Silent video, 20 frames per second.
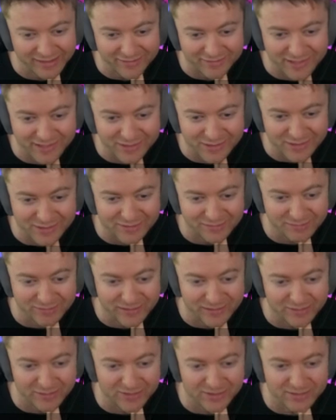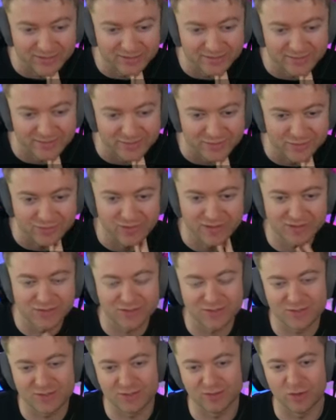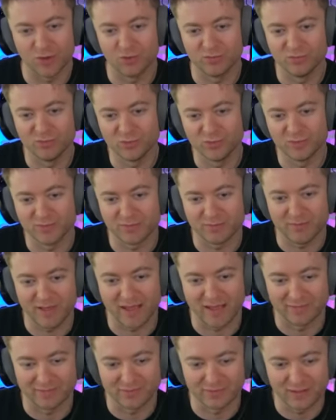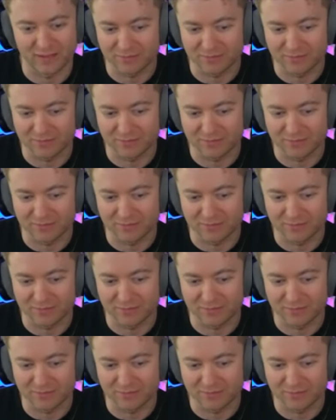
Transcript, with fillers: I'm actually going to play one of the strangest slow moves ever.